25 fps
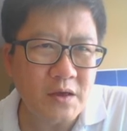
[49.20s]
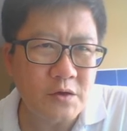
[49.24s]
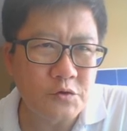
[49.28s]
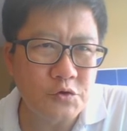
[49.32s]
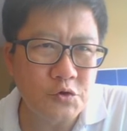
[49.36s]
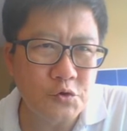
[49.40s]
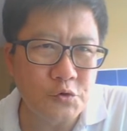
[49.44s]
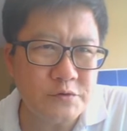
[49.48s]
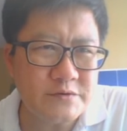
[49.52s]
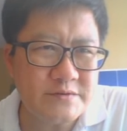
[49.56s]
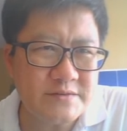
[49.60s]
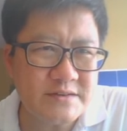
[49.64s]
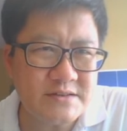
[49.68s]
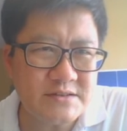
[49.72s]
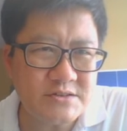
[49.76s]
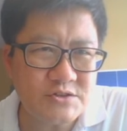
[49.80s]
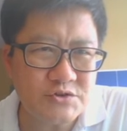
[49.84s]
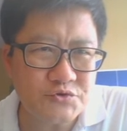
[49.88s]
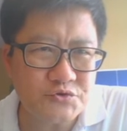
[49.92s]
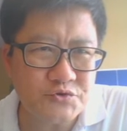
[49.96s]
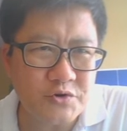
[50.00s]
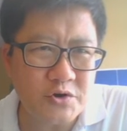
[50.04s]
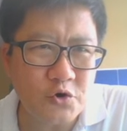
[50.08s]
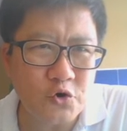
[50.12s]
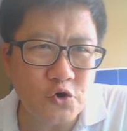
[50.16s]
use this
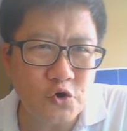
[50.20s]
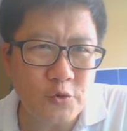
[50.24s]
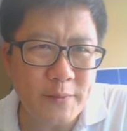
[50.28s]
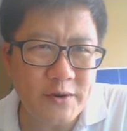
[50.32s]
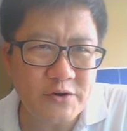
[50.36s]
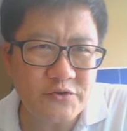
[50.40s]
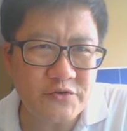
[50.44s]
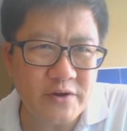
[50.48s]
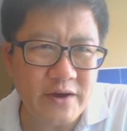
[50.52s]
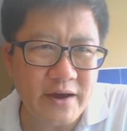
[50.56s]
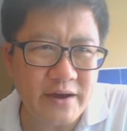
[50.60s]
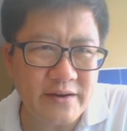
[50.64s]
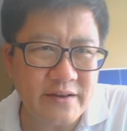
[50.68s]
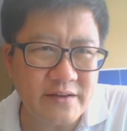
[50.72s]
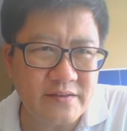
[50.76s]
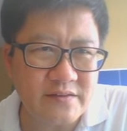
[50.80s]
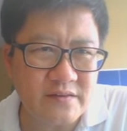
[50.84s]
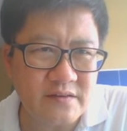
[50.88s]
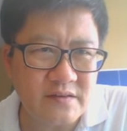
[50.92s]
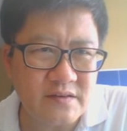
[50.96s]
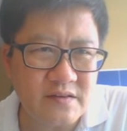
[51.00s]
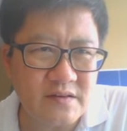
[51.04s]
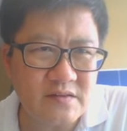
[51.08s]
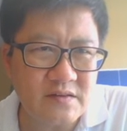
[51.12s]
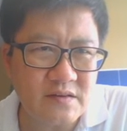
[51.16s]
trigonometric
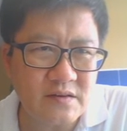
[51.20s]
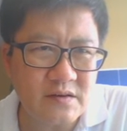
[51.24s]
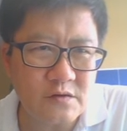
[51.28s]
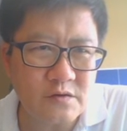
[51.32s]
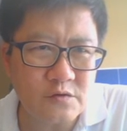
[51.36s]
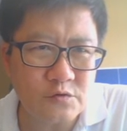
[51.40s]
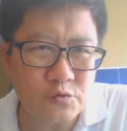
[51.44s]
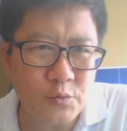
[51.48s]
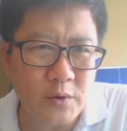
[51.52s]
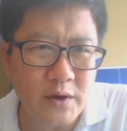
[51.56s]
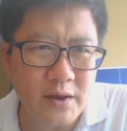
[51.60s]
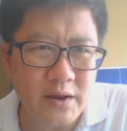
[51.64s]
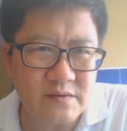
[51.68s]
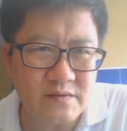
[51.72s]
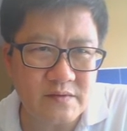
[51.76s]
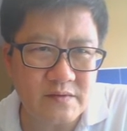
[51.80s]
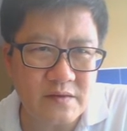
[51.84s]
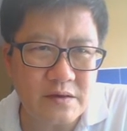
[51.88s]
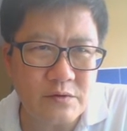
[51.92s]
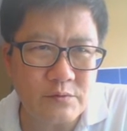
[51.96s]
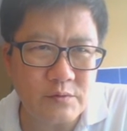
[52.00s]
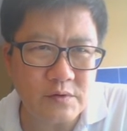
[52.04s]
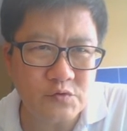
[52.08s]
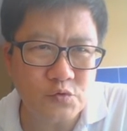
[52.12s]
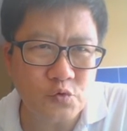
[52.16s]
identity, secant squared x
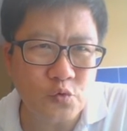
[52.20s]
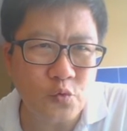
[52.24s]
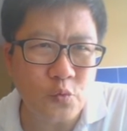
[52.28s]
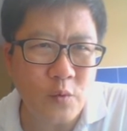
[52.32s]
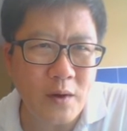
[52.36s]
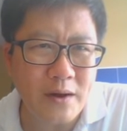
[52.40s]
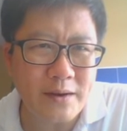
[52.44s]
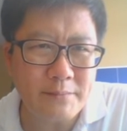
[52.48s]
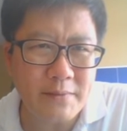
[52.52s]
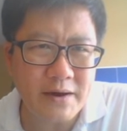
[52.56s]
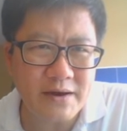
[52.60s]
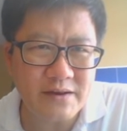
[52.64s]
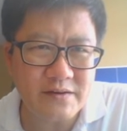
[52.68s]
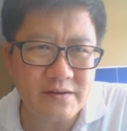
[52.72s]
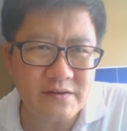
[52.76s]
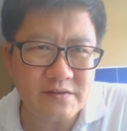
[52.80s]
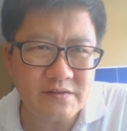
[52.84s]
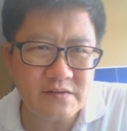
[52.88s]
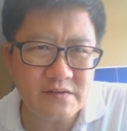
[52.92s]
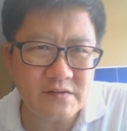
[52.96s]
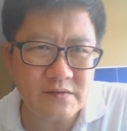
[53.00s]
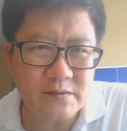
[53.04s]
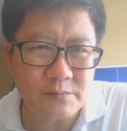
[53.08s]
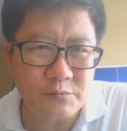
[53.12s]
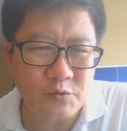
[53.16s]
equals to
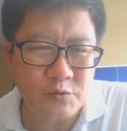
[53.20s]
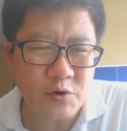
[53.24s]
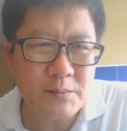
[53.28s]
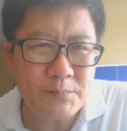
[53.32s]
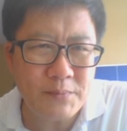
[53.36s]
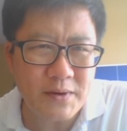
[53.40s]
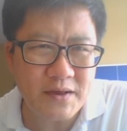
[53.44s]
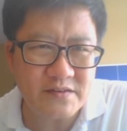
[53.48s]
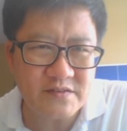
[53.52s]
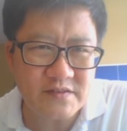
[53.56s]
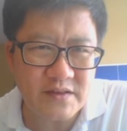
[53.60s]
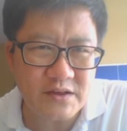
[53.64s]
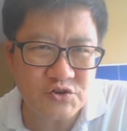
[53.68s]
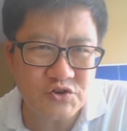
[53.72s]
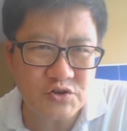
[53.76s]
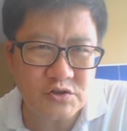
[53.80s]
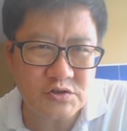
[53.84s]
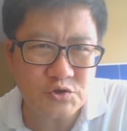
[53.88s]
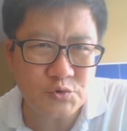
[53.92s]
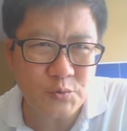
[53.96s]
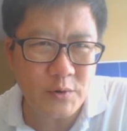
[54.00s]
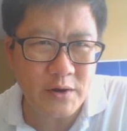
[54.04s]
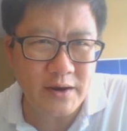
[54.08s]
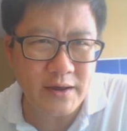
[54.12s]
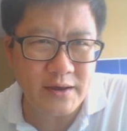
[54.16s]
1 plus
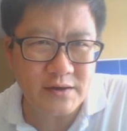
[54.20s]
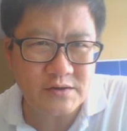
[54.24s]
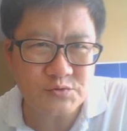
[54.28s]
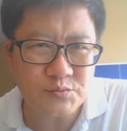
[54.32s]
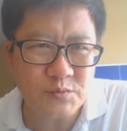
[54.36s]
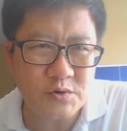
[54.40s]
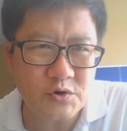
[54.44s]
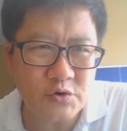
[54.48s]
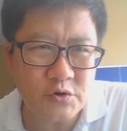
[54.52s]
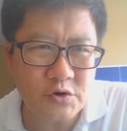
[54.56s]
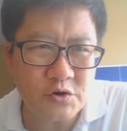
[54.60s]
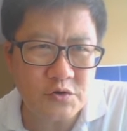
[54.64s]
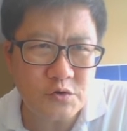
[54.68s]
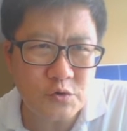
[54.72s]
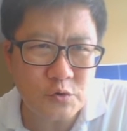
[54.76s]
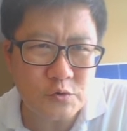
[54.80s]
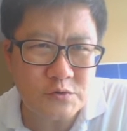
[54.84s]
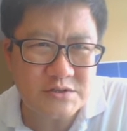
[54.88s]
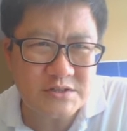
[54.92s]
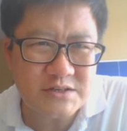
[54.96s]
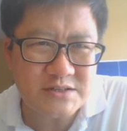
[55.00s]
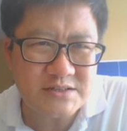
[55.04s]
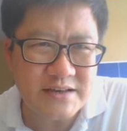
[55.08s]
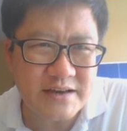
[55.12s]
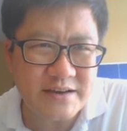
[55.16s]
tangent squared x. We're going to
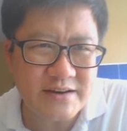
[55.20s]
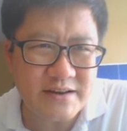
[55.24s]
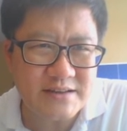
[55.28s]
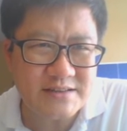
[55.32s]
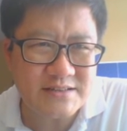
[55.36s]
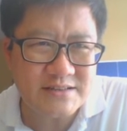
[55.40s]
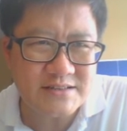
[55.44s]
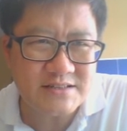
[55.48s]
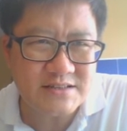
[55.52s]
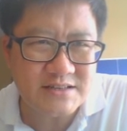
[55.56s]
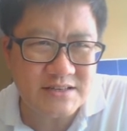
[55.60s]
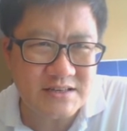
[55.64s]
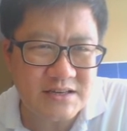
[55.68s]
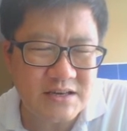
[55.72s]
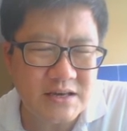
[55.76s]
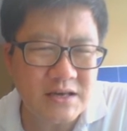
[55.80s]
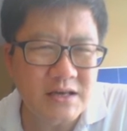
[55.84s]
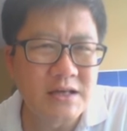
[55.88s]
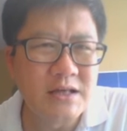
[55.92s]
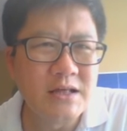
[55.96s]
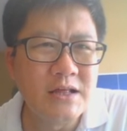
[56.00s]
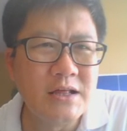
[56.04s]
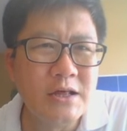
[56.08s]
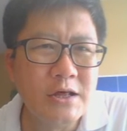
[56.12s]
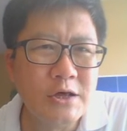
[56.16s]
use this identity
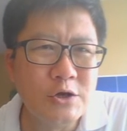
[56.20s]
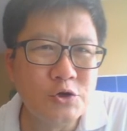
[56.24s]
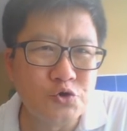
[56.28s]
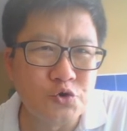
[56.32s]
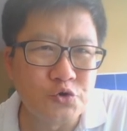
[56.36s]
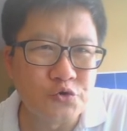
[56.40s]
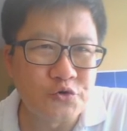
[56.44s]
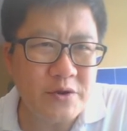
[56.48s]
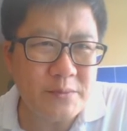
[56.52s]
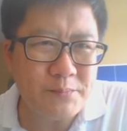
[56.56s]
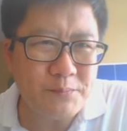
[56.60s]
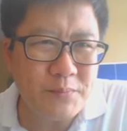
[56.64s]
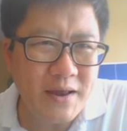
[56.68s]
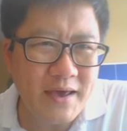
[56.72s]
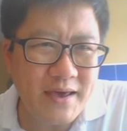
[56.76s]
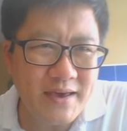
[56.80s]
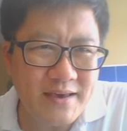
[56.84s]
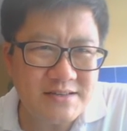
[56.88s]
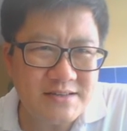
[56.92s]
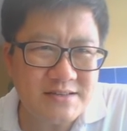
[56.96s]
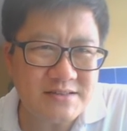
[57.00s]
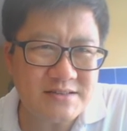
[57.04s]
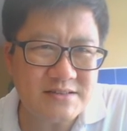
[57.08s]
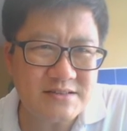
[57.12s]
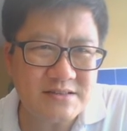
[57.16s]
to
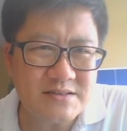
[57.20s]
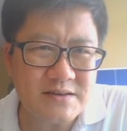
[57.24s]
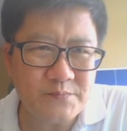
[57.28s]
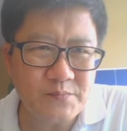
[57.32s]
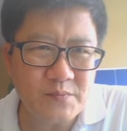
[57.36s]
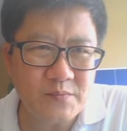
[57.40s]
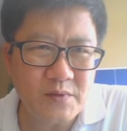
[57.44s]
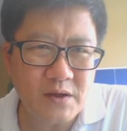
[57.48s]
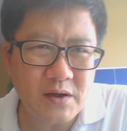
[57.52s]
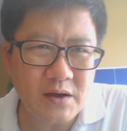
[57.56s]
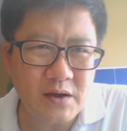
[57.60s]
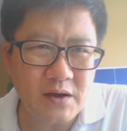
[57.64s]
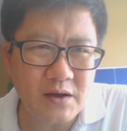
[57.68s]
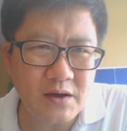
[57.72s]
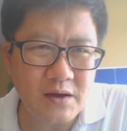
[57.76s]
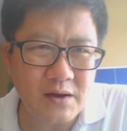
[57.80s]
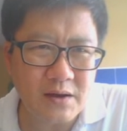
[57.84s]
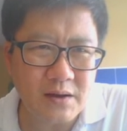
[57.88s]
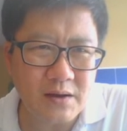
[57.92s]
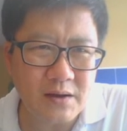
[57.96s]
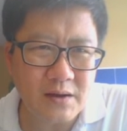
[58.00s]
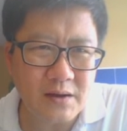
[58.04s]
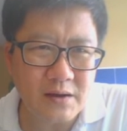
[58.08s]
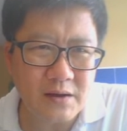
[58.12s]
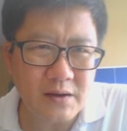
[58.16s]
replace
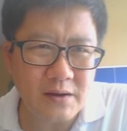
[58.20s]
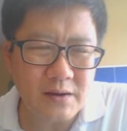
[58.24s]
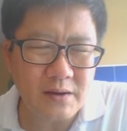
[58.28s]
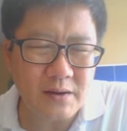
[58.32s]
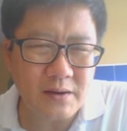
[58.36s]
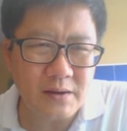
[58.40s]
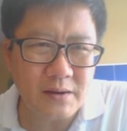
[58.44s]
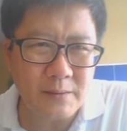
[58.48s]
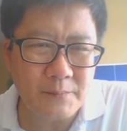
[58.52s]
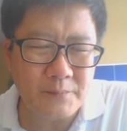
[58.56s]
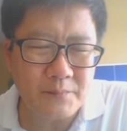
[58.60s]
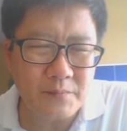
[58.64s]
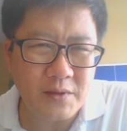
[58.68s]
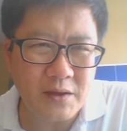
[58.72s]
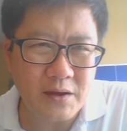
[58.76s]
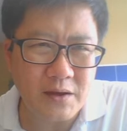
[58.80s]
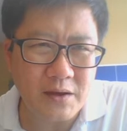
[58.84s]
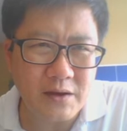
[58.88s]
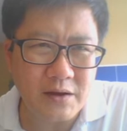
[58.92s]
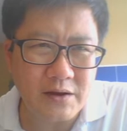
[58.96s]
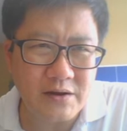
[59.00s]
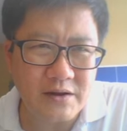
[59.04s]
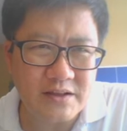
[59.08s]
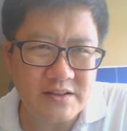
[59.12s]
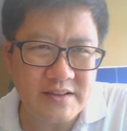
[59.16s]

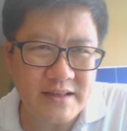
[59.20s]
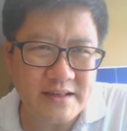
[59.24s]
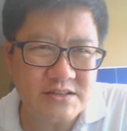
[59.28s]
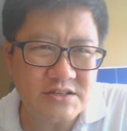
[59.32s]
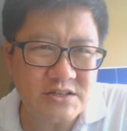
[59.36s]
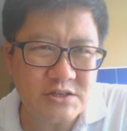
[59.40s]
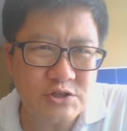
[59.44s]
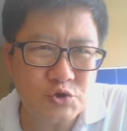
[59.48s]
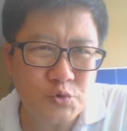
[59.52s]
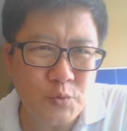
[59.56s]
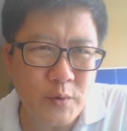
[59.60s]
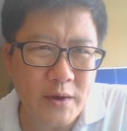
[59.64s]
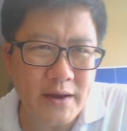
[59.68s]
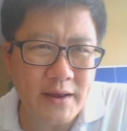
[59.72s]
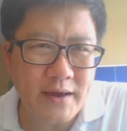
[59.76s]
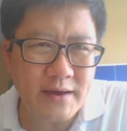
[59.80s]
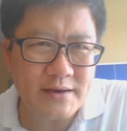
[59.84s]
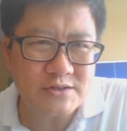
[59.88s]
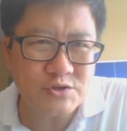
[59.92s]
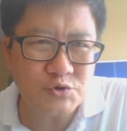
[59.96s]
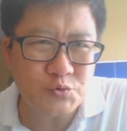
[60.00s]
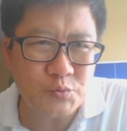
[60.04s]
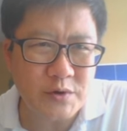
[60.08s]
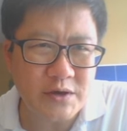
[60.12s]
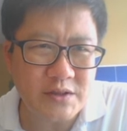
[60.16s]
the tangent squared
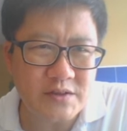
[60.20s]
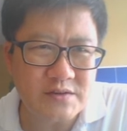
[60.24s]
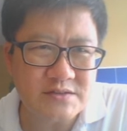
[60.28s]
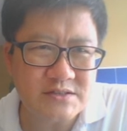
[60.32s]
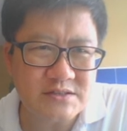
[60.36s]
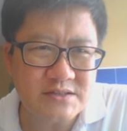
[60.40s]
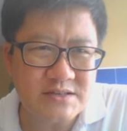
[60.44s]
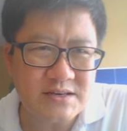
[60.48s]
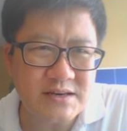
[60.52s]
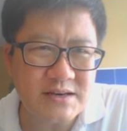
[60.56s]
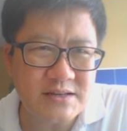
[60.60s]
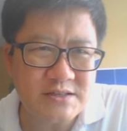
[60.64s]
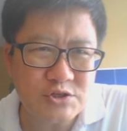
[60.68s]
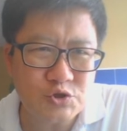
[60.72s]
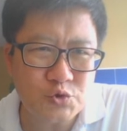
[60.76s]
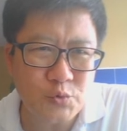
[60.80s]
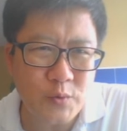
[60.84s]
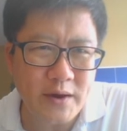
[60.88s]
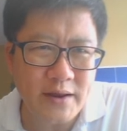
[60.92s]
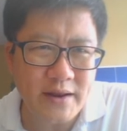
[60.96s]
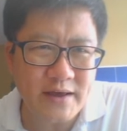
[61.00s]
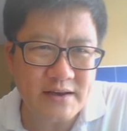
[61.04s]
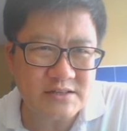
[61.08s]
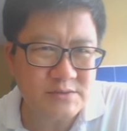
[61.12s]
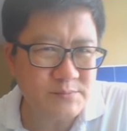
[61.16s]
x with secant
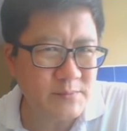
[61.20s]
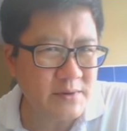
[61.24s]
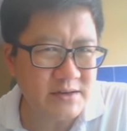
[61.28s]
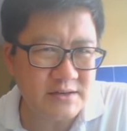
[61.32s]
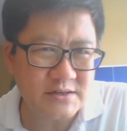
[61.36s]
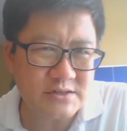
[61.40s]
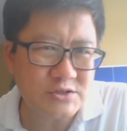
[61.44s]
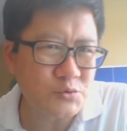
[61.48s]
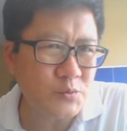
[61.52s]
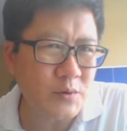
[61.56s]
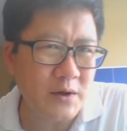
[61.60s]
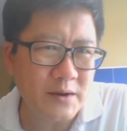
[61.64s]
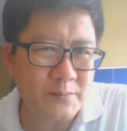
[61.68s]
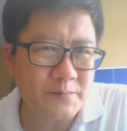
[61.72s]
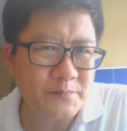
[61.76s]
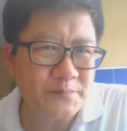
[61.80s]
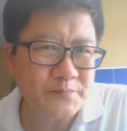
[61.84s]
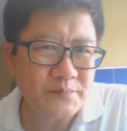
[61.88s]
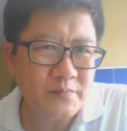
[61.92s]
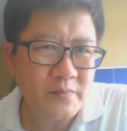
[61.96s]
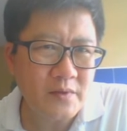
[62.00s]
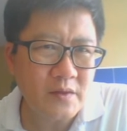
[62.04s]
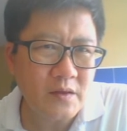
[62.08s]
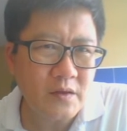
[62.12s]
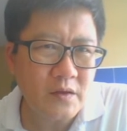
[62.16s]
squared x minus 1.
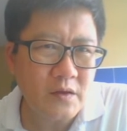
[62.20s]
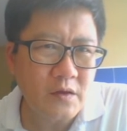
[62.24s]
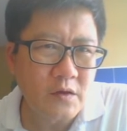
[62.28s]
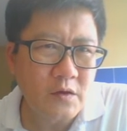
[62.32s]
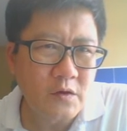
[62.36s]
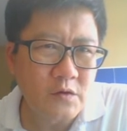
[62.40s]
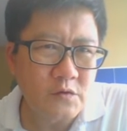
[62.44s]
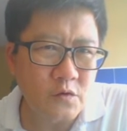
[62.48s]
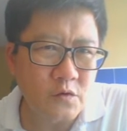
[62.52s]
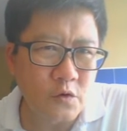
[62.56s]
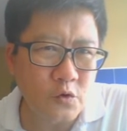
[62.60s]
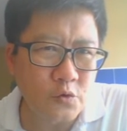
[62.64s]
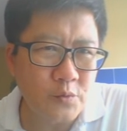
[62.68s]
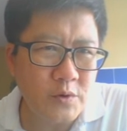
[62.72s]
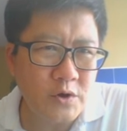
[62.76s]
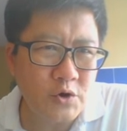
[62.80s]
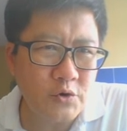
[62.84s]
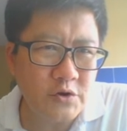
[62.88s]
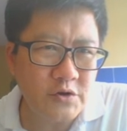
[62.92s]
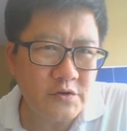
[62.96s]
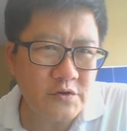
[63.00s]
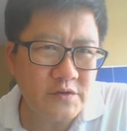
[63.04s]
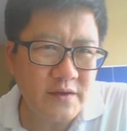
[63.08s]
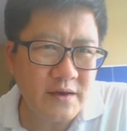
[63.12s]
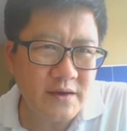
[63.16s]
So we're
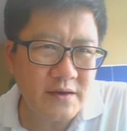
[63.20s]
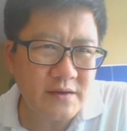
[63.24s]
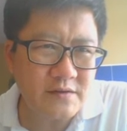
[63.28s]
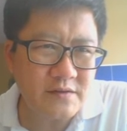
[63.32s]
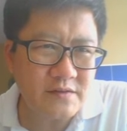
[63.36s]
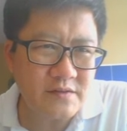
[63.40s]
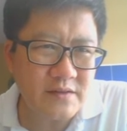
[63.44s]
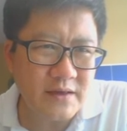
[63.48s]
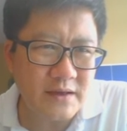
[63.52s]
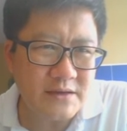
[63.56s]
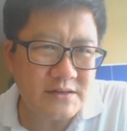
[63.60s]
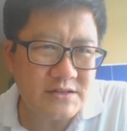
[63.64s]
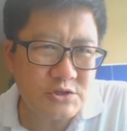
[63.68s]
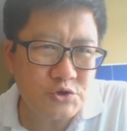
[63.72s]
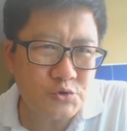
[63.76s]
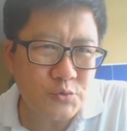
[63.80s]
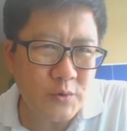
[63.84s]
going to take tangent